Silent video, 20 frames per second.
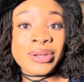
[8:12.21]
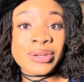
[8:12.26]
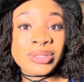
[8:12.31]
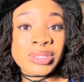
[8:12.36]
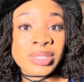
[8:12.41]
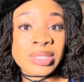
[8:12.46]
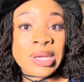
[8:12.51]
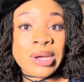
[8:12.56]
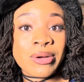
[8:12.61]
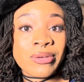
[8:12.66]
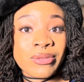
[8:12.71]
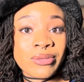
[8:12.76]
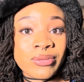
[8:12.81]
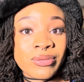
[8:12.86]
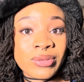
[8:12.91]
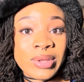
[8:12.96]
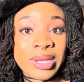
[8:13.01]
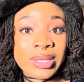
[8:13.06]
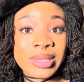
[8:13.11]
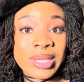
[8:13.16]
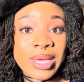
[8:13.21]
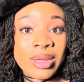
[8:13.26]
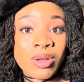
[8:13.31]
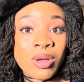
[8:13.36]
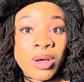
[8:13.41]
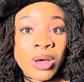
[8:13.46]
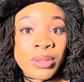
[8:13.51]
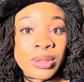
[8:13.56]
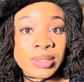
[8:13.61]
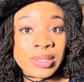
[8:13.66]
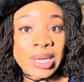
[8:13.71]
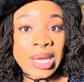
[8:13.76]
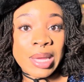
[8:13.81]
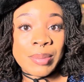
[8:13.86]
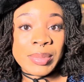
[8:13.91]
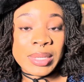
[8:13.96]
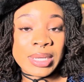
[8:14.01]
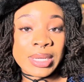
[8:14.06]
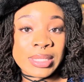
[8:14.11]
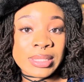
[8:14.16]
yourself like that all the
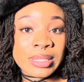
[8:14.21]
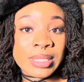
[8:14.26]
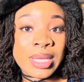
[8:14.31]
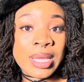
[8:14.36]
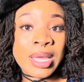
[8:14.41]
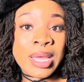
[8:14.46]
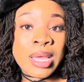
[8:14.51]
time, because